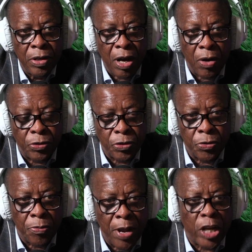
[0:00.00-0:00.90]
How do
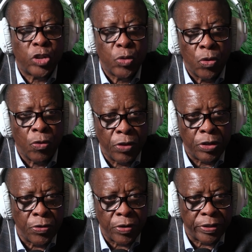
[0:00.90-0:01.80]
you make sure
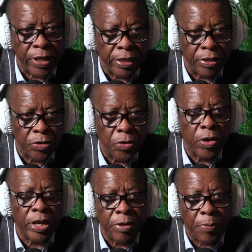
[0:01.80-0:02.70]
that you retain
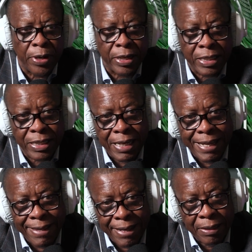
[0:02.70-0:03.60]
your independence
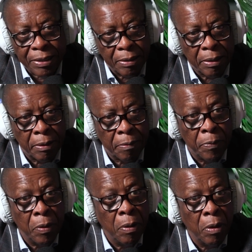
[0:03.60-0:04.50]
in that
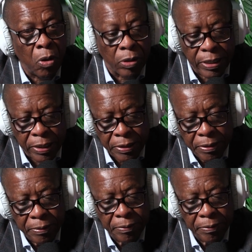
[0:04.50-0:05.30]
context?